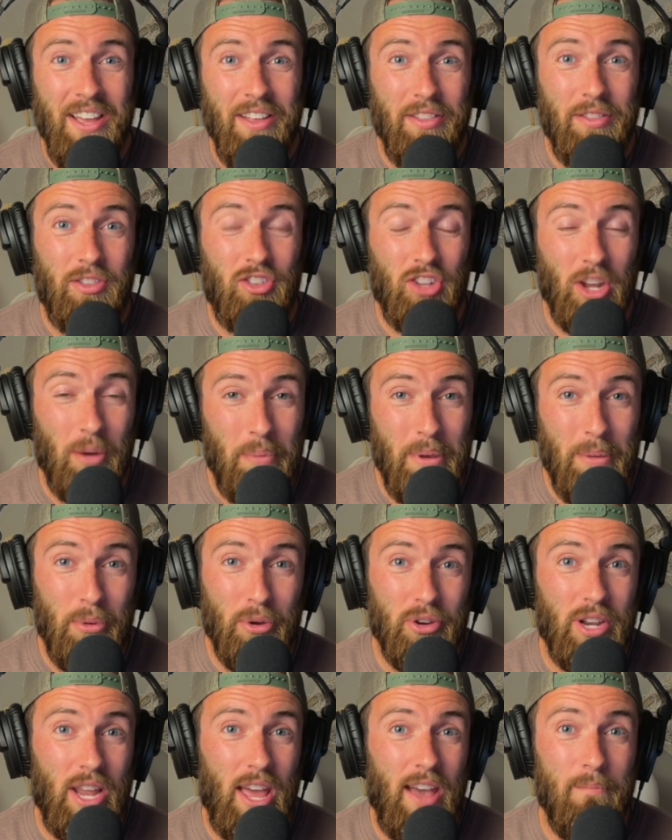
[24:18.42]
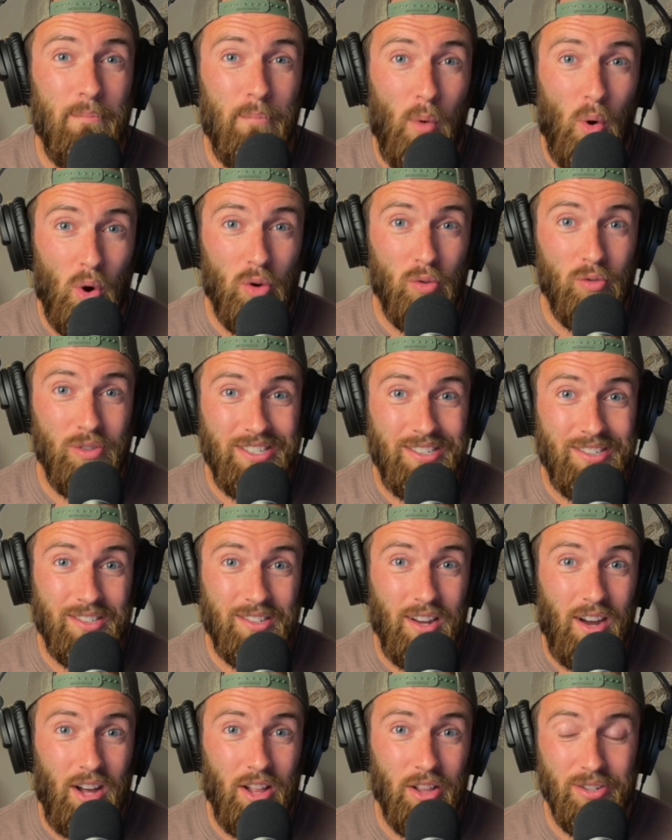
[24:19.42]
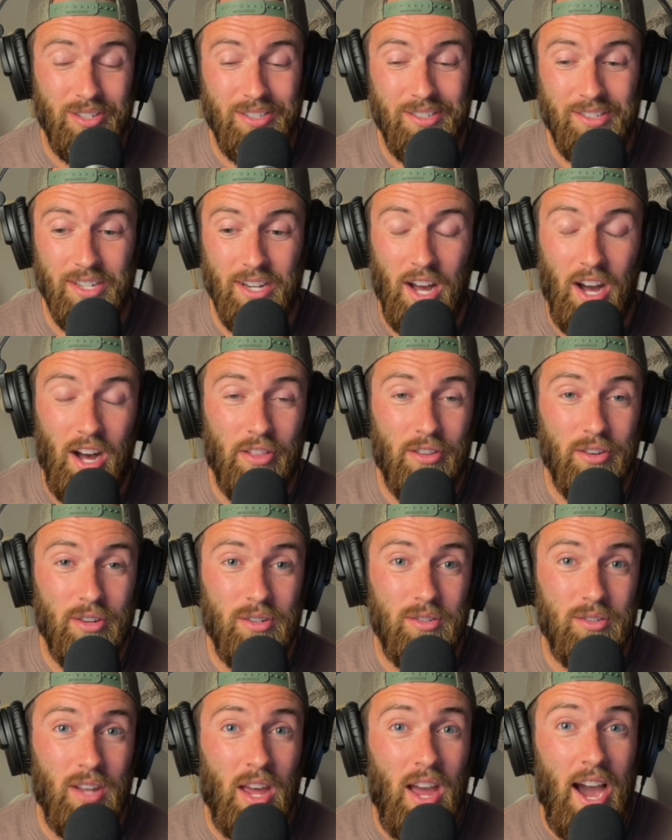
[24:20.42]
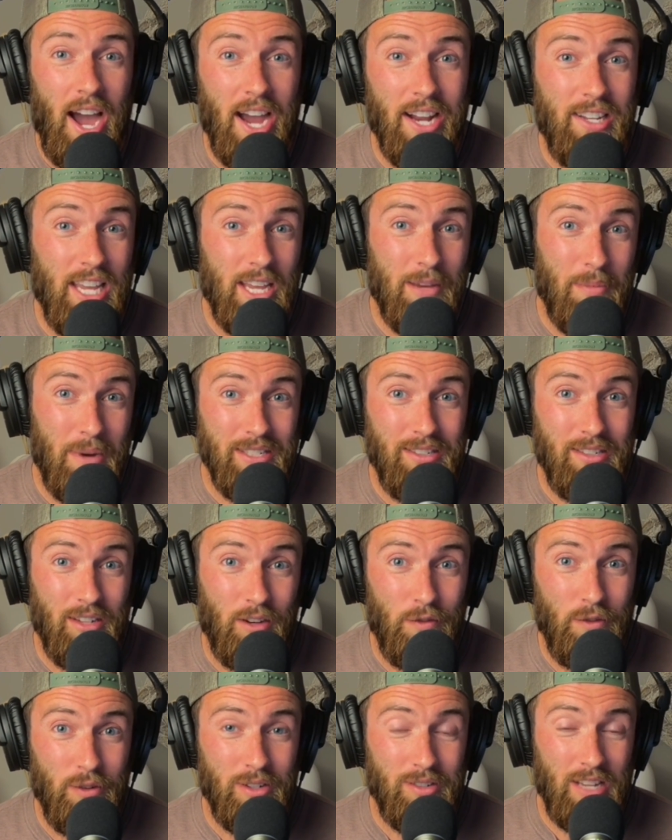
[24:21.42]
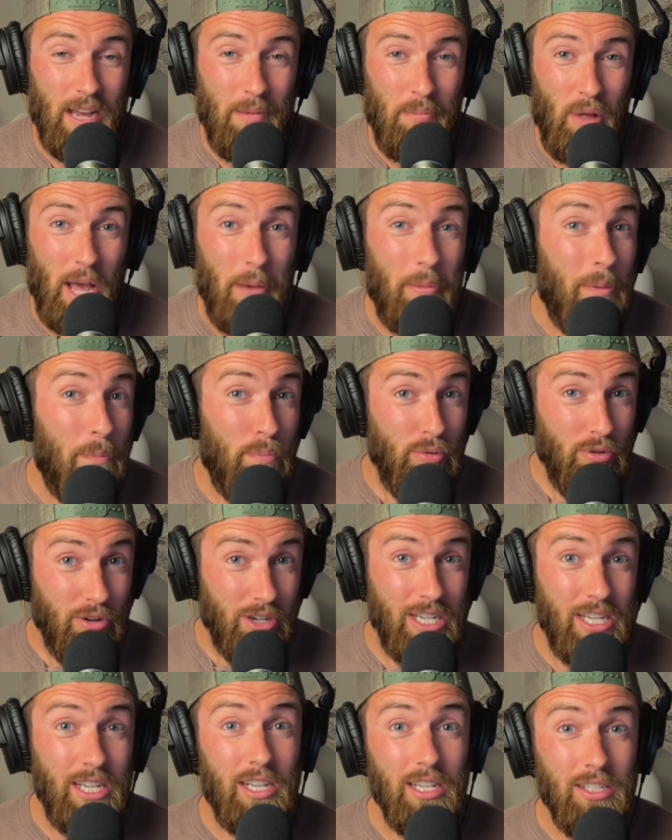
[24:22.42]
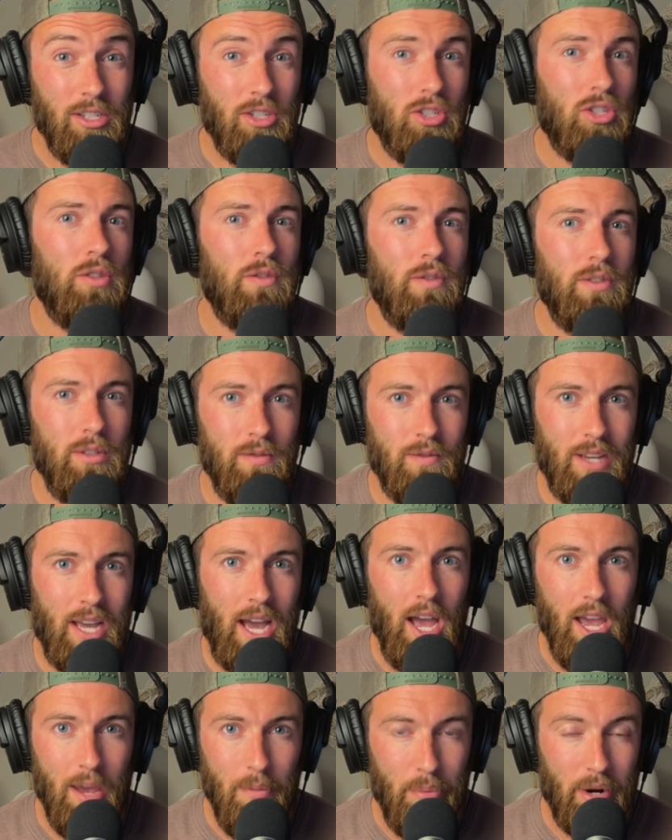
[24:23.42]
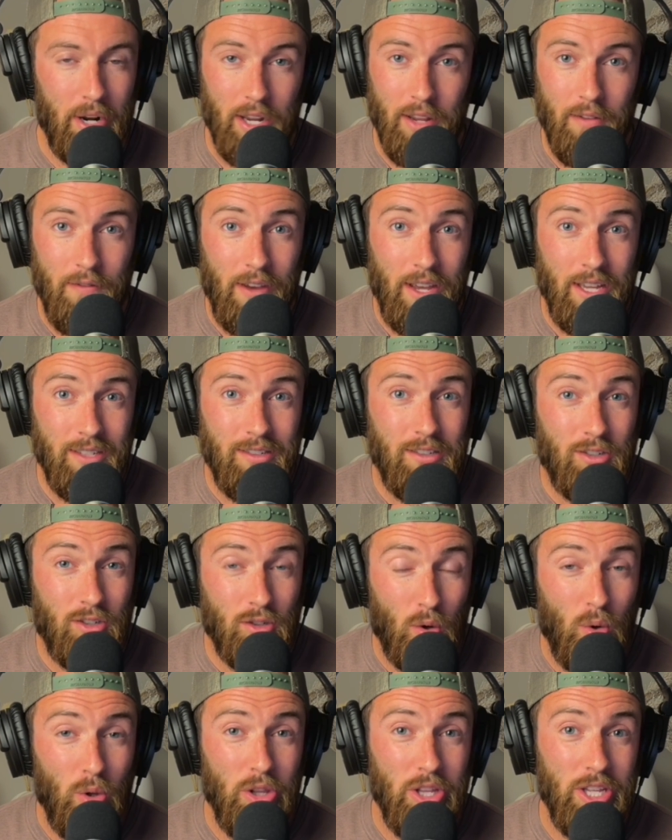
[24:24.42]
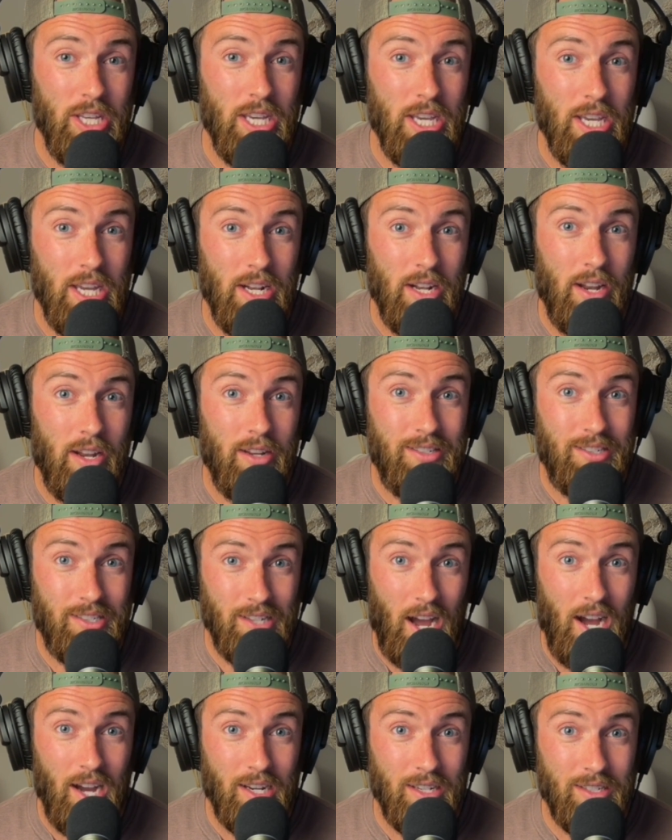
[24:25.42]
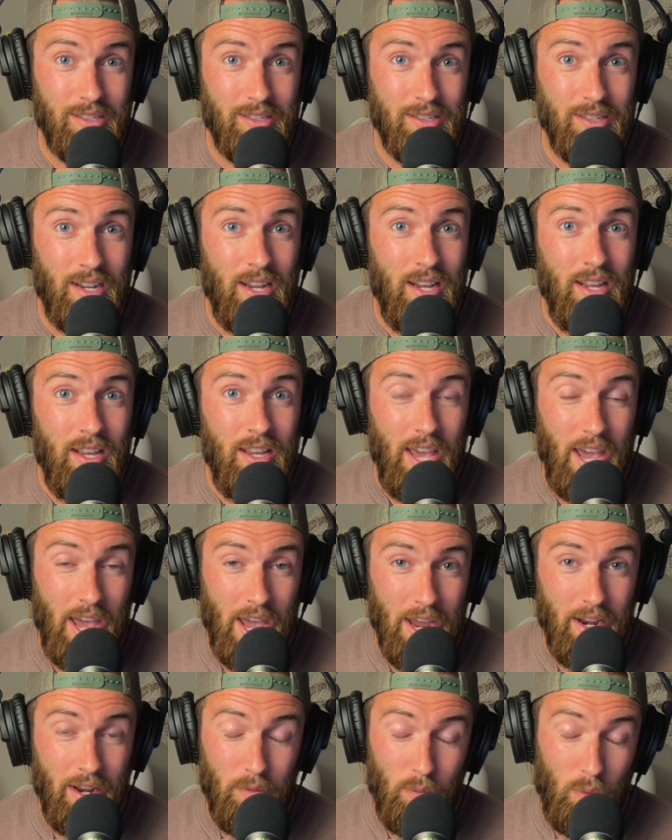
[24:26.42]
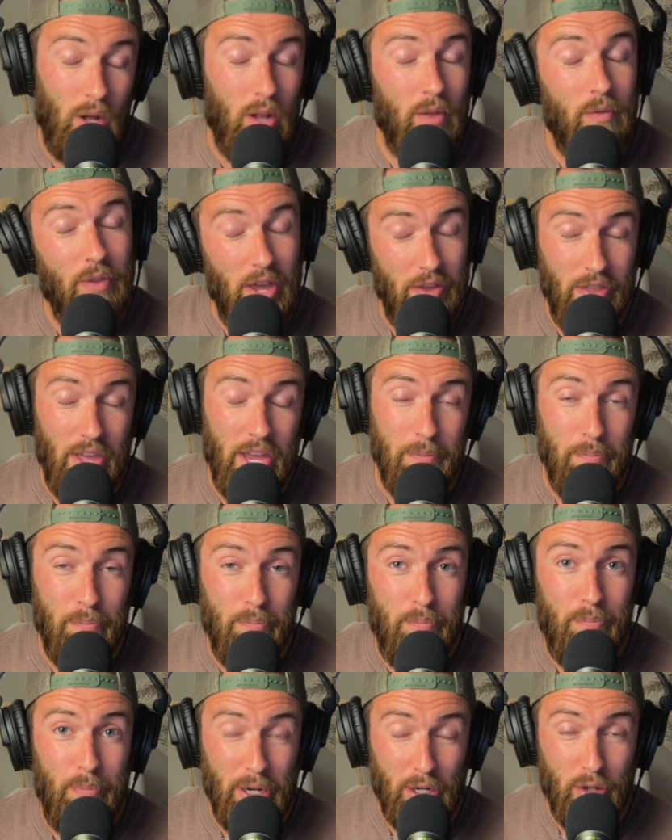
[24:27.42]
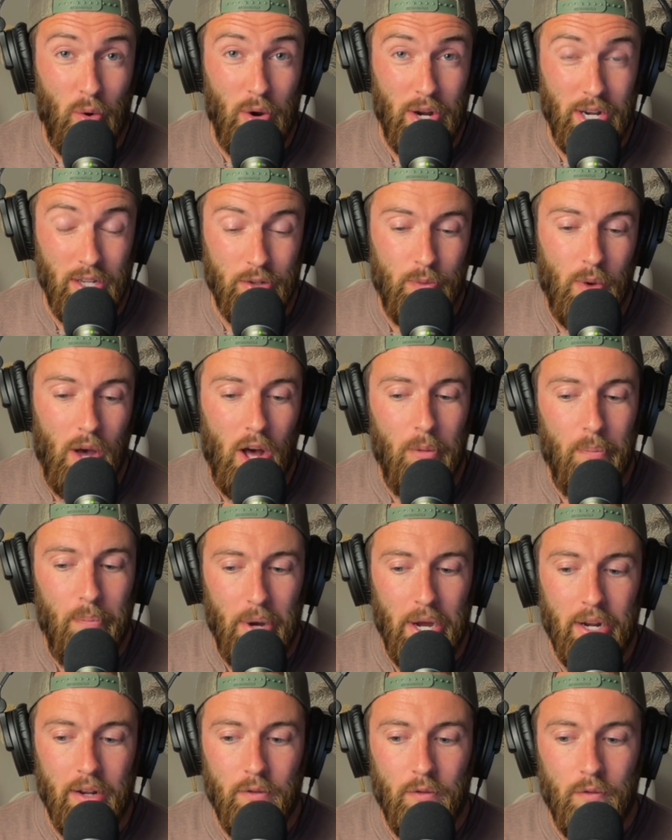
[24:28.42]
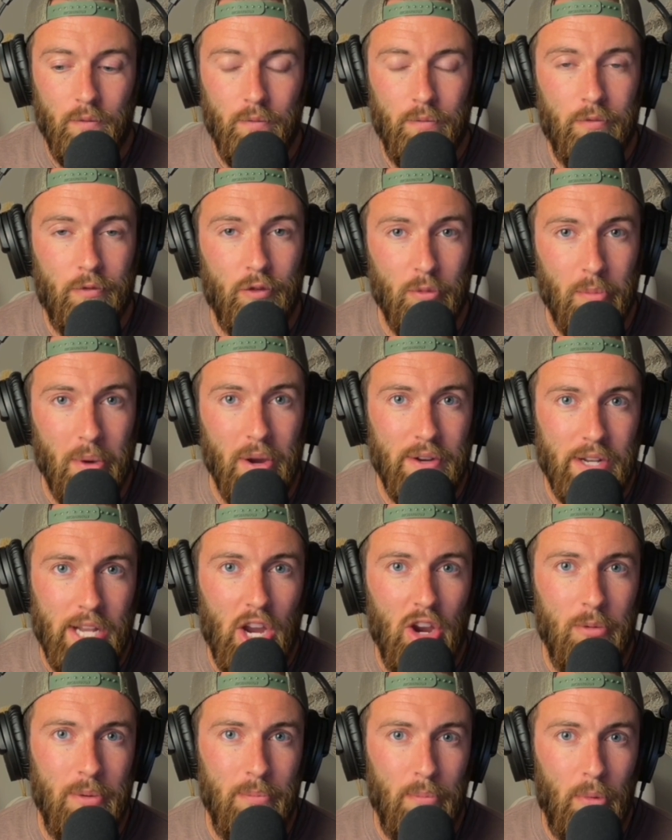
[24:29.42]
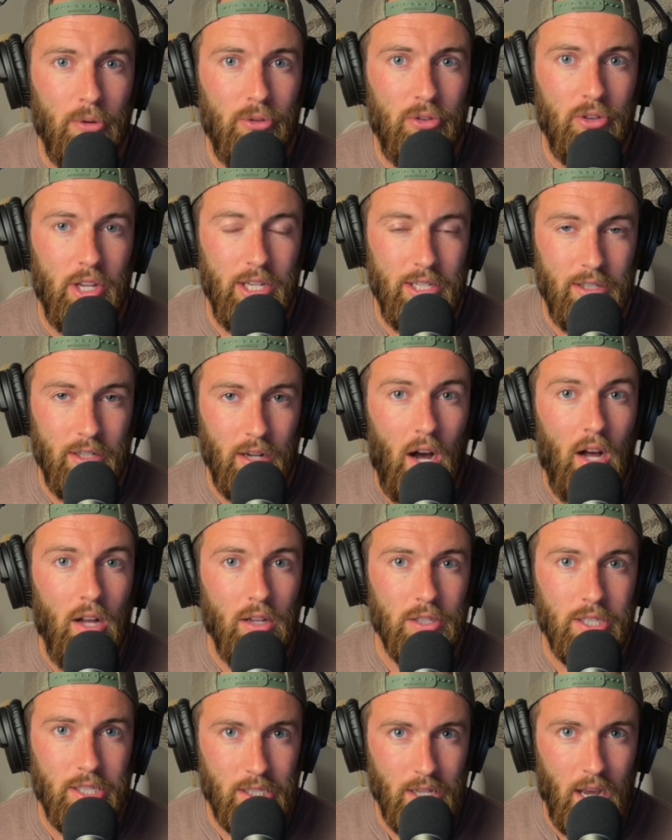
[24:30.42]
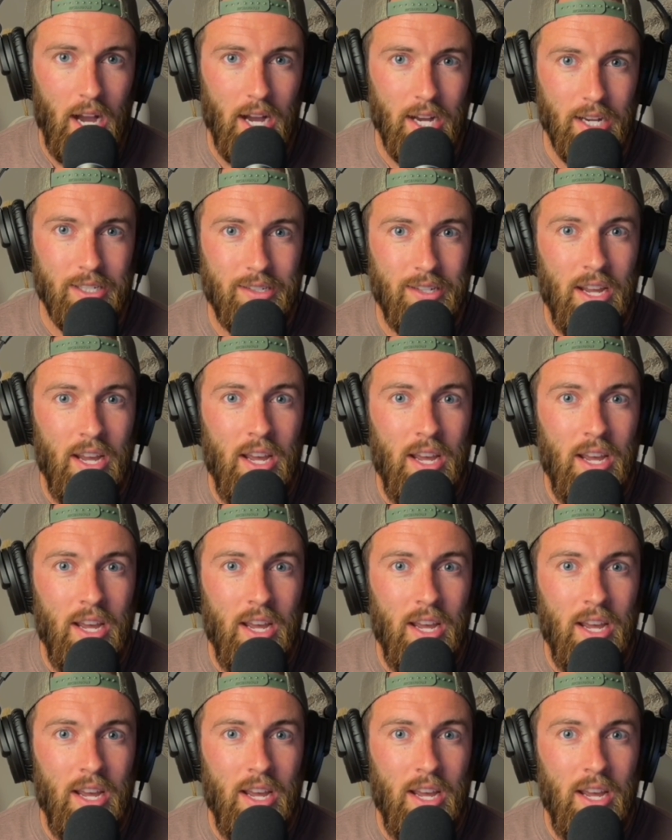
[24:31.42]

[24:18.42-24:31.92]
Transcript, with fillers: some people are going to have more risk tolerance than others. I take myself, for example, I'm a pretty conservative guy, but I invest solely in stocks and well, and then Bitcoin as well. But for my retirement, most is all stocks,